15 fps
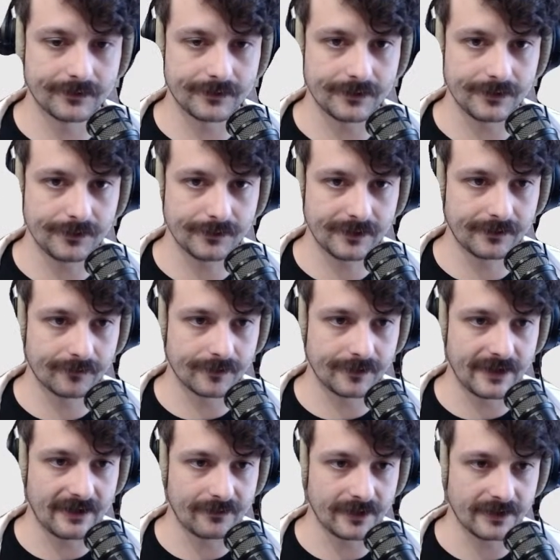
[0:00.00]
We'll
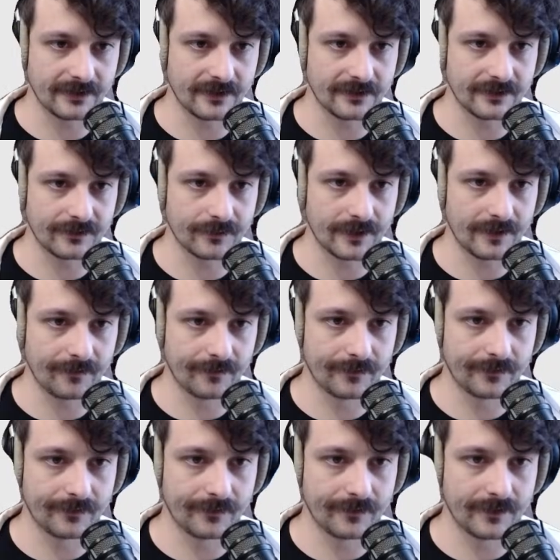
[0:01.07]
navigate there this way.
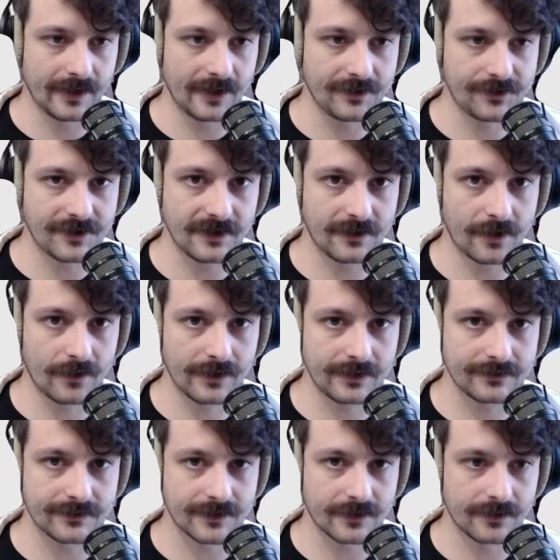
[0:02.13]
H key, current
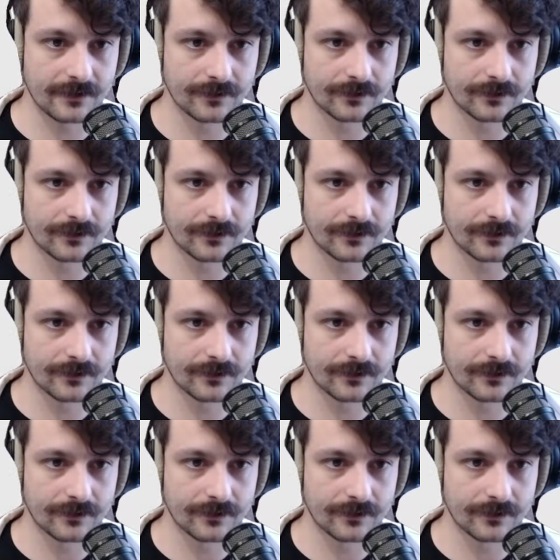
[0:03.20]
user,